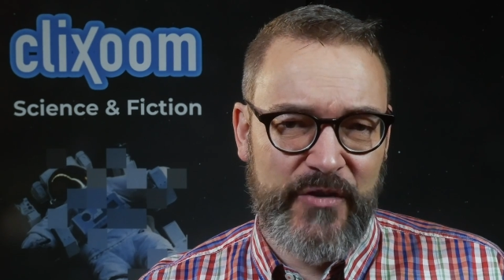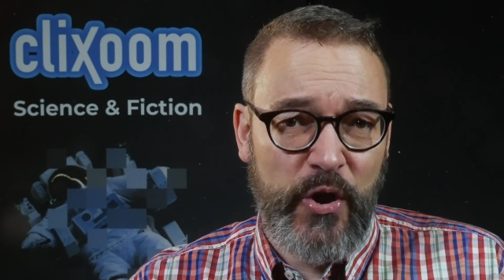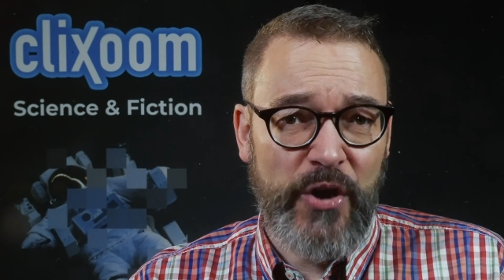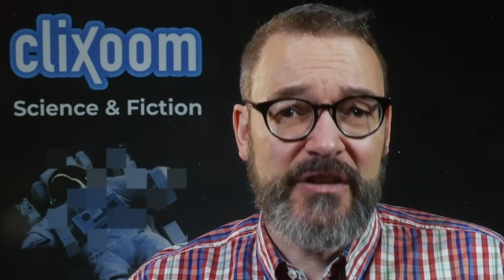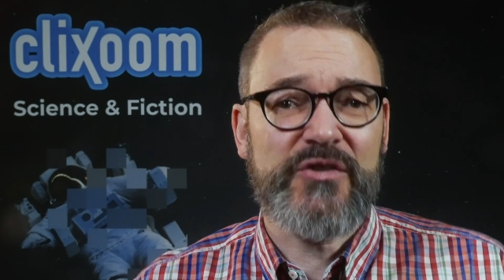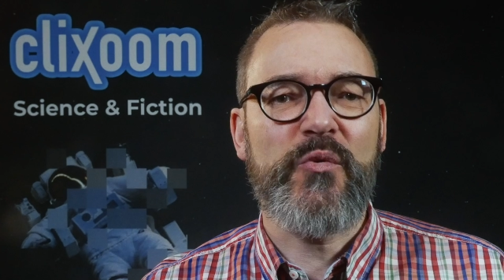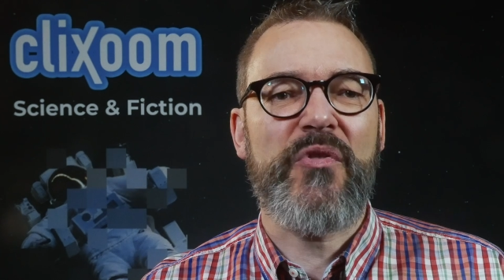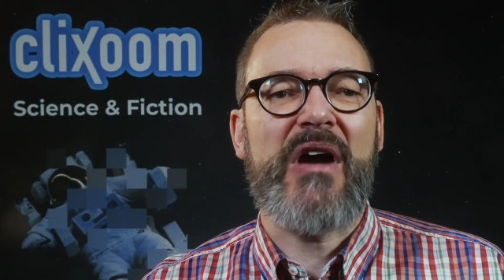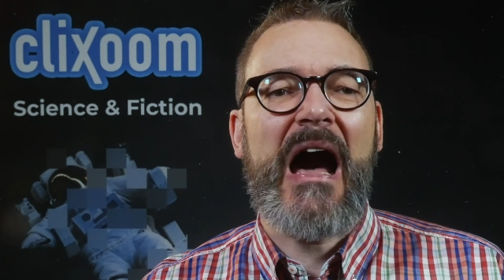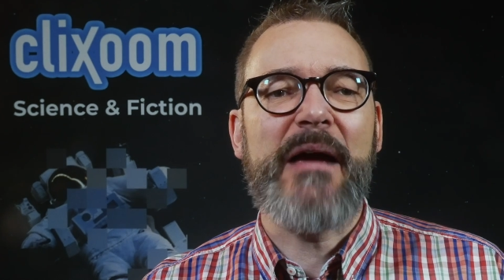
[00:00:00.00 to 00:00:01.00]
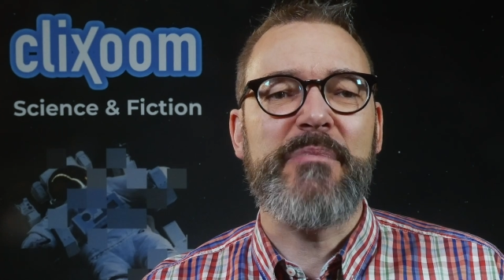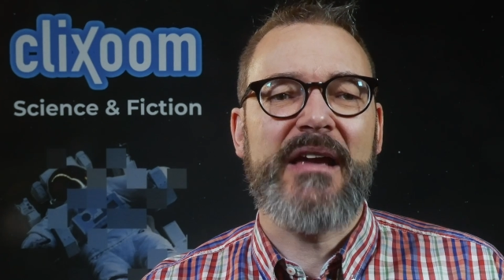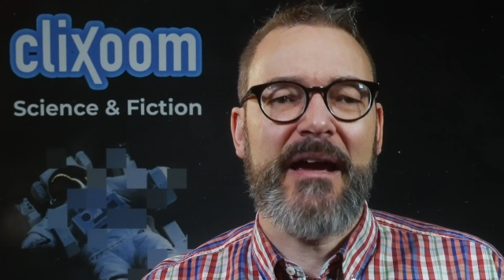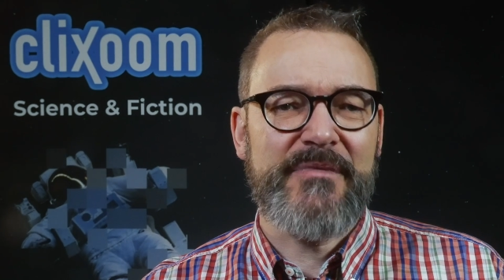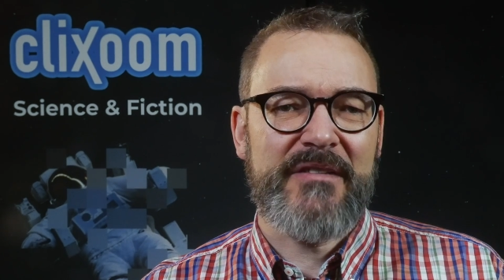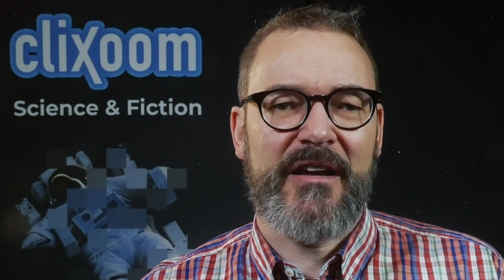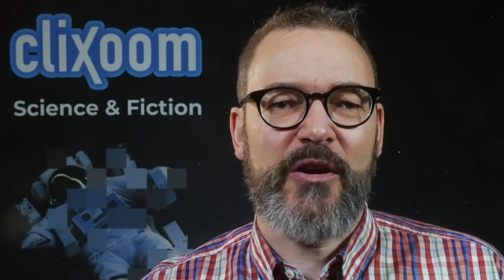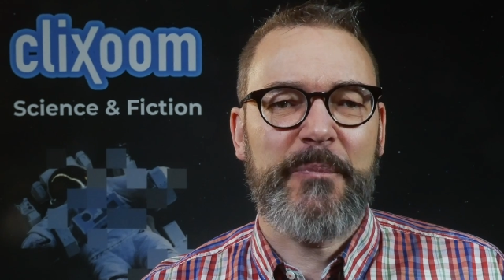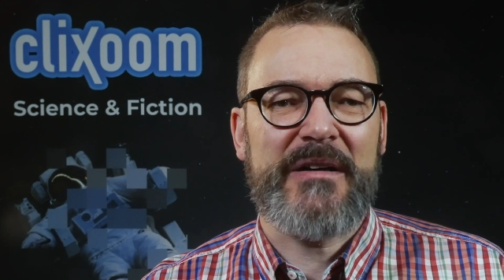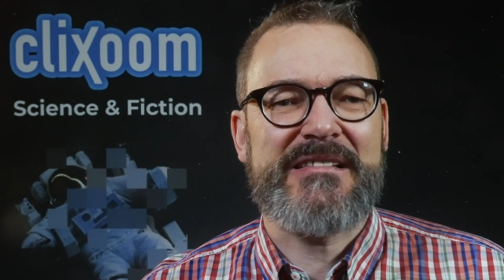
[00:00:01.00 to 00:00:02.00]
According to the IBM
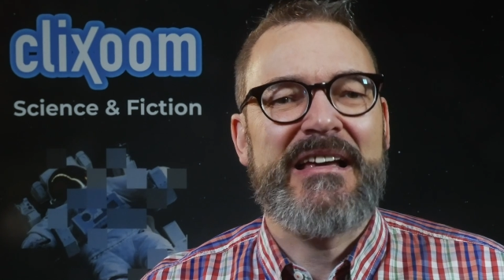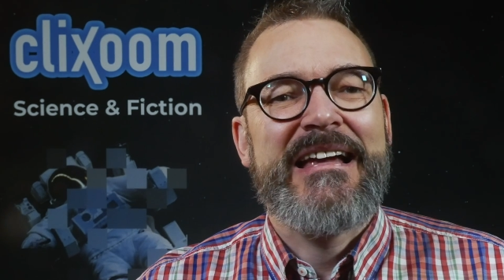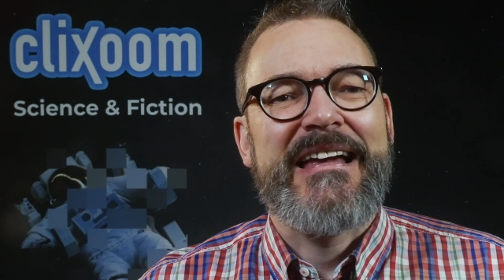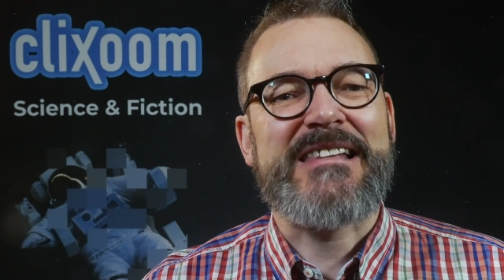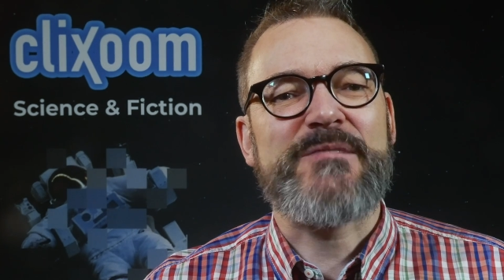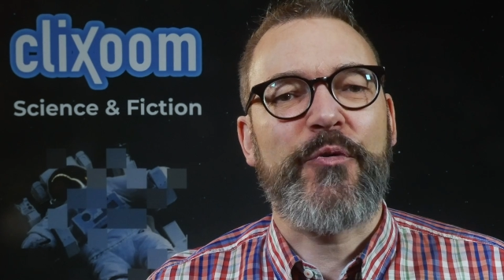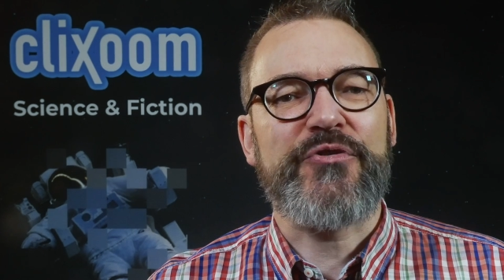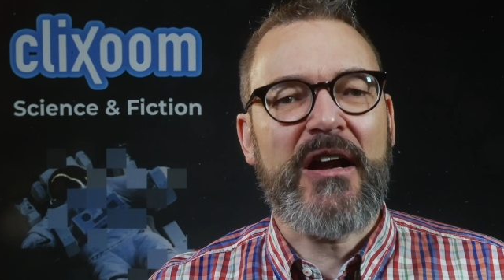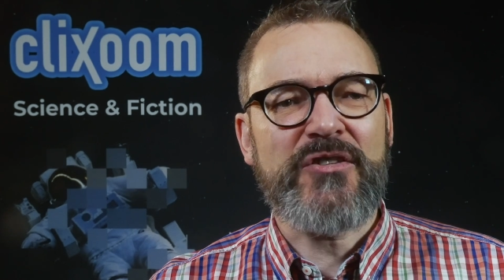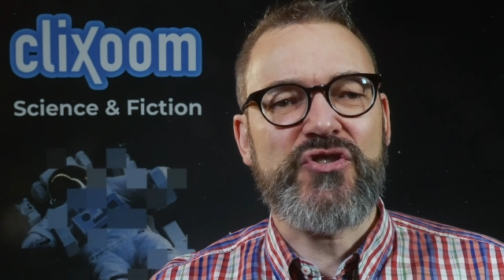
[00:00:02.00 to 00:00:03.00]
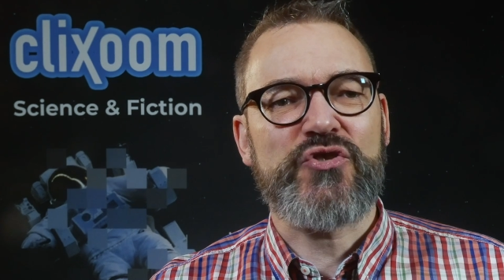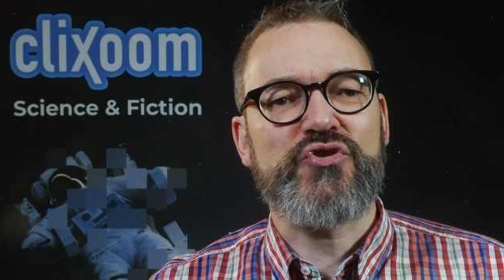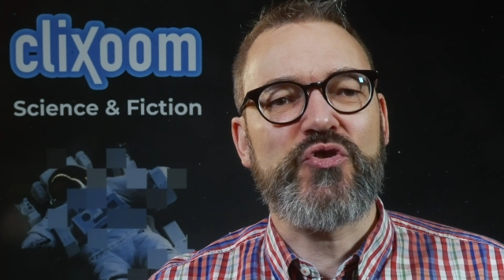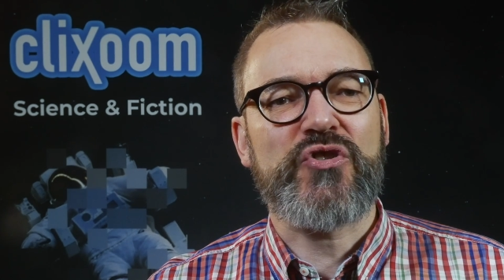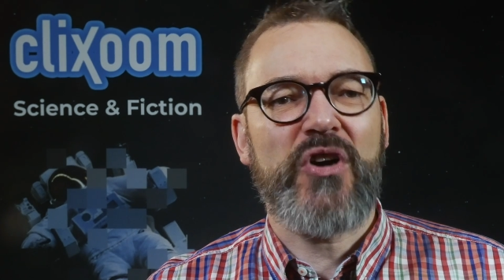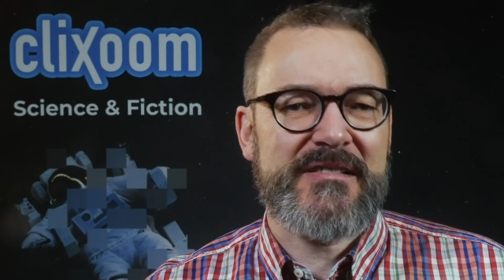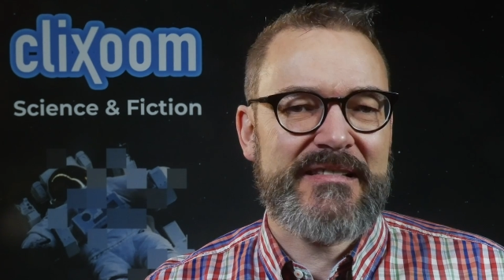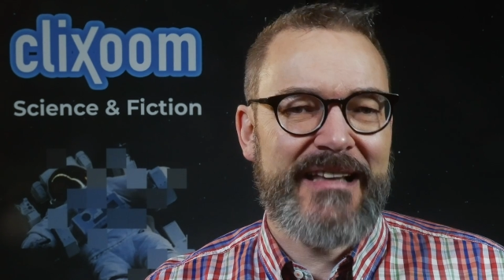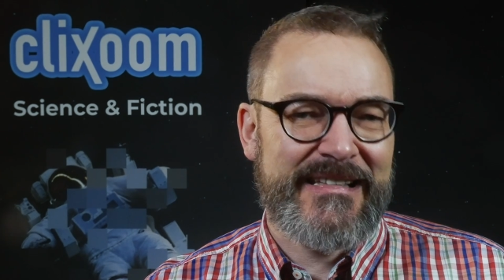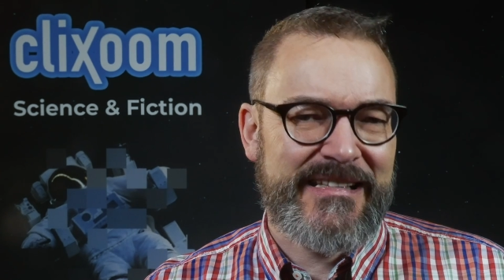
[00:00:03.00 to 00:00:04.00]
developers, its production should
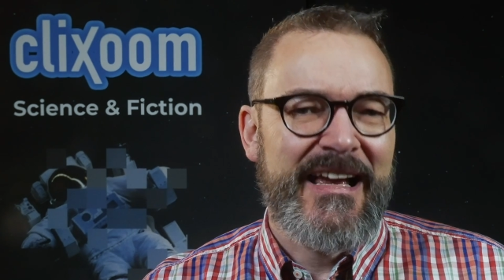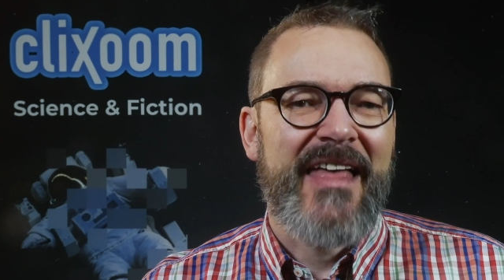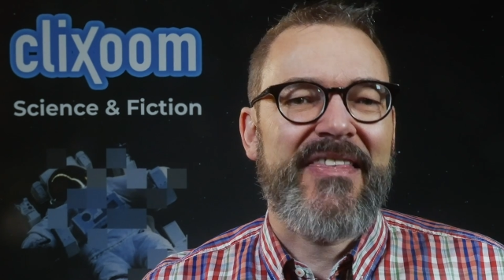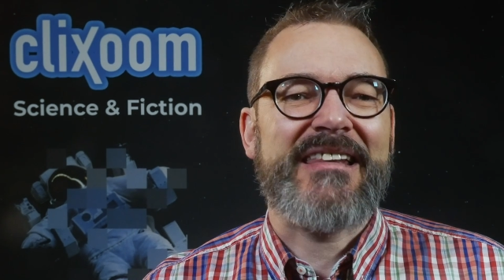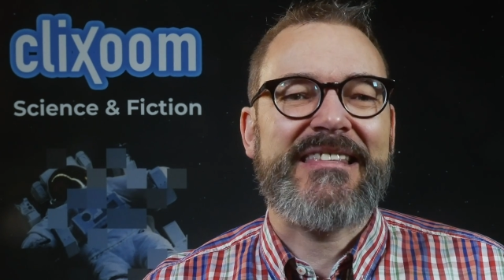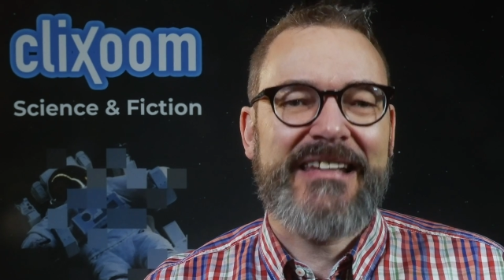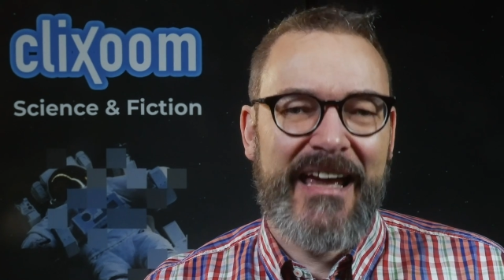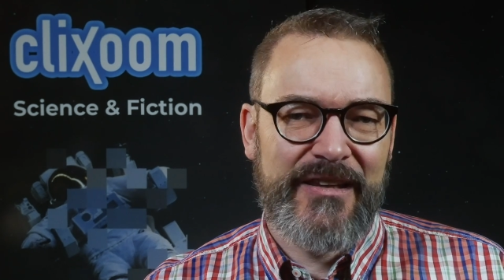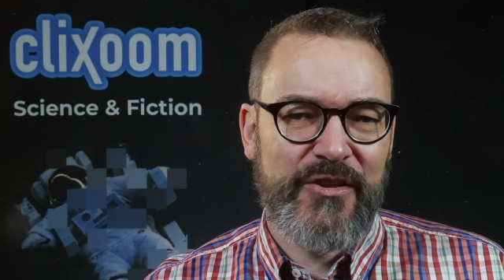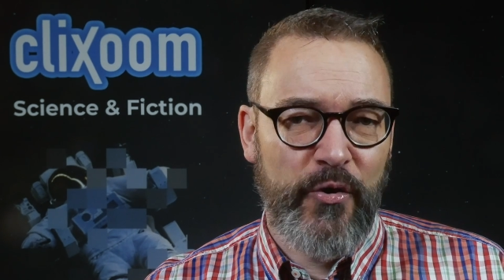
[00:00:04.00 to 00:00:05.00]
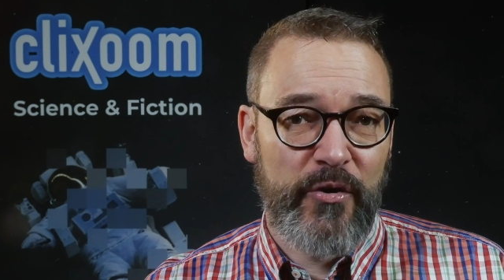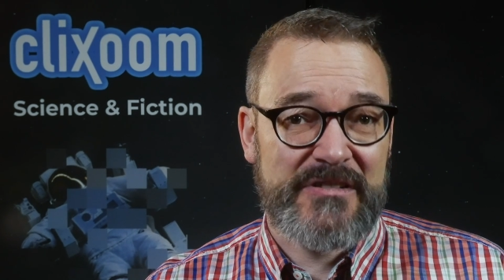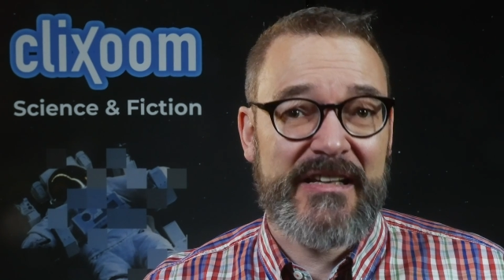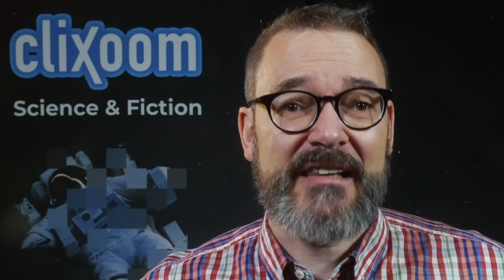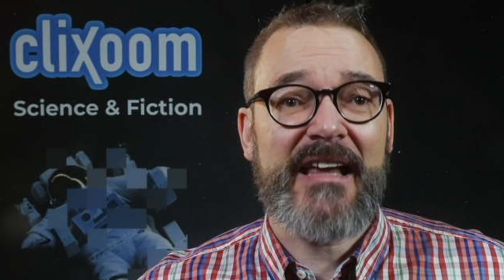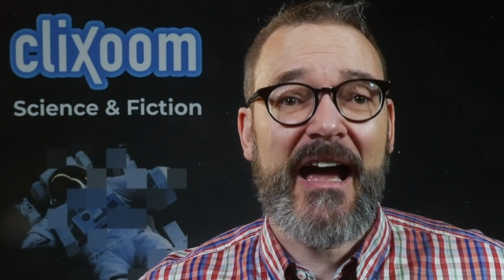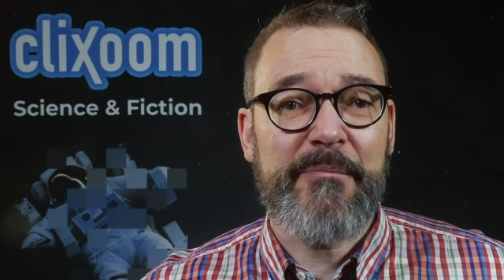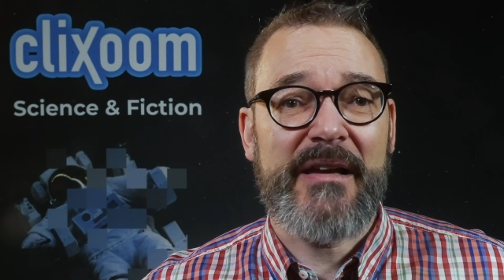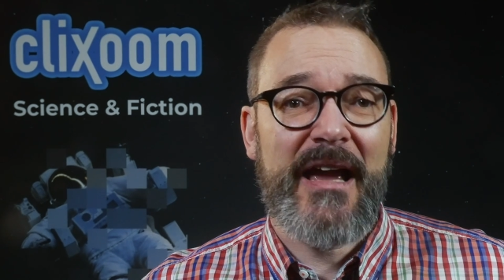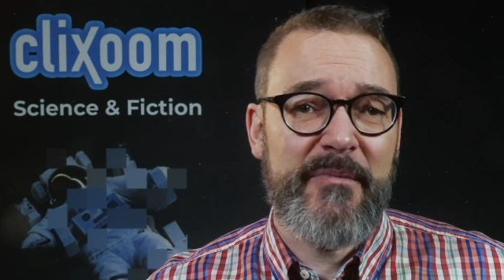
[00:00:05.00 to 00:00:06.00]
cost less than 10 euros, and
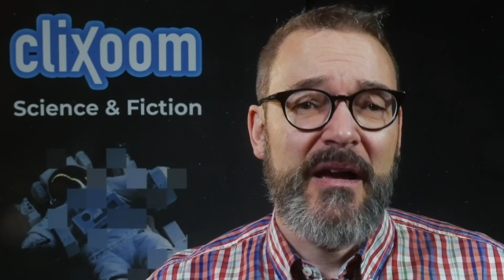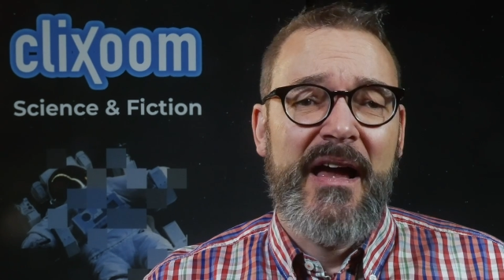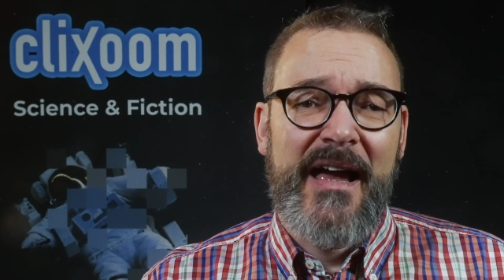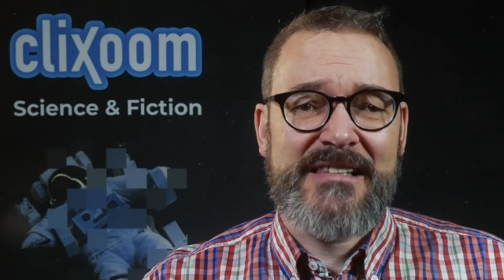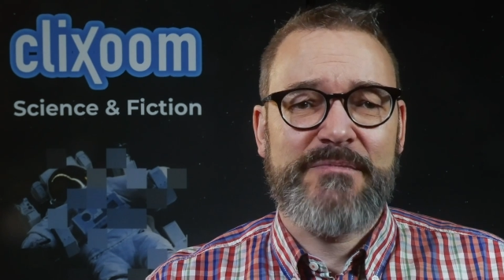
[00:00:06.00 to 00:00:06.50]
IBM has